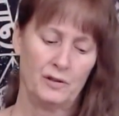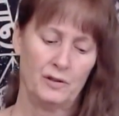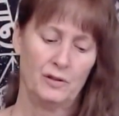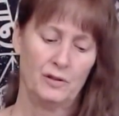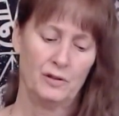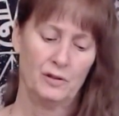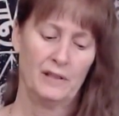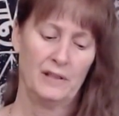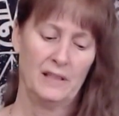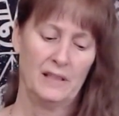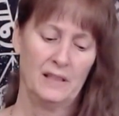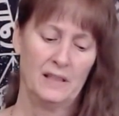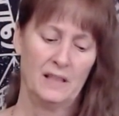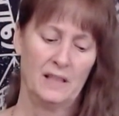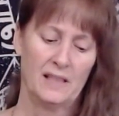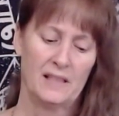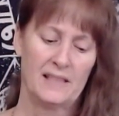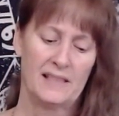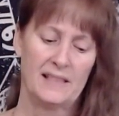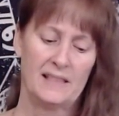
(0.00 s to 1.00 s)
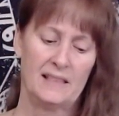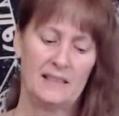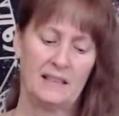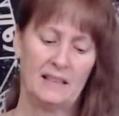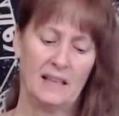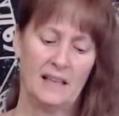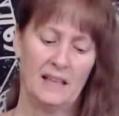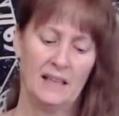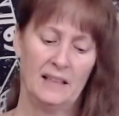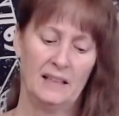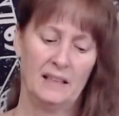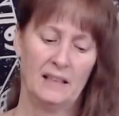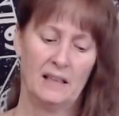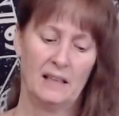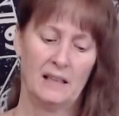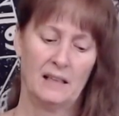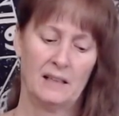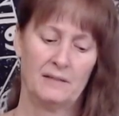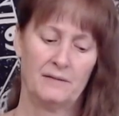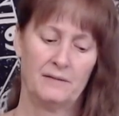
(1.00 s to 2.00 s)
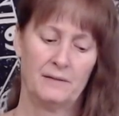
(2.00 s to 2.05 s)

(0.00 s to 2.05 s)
You're in a state of,